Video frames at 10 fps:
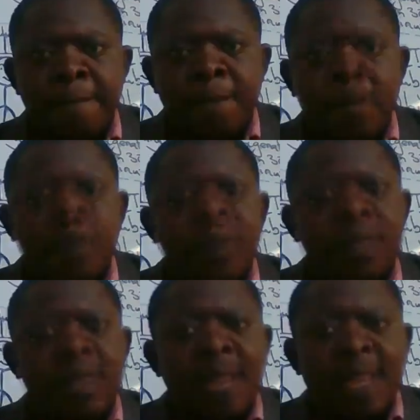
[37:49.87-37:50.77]
You risk
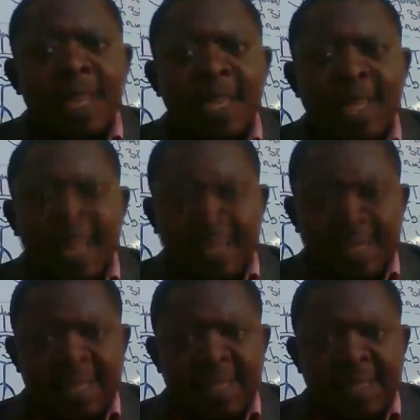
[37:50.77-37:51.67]
dying in an
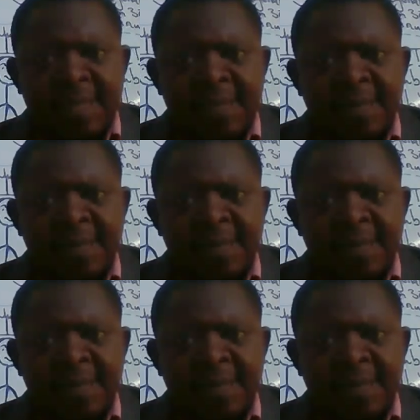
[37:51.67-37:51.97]
accident.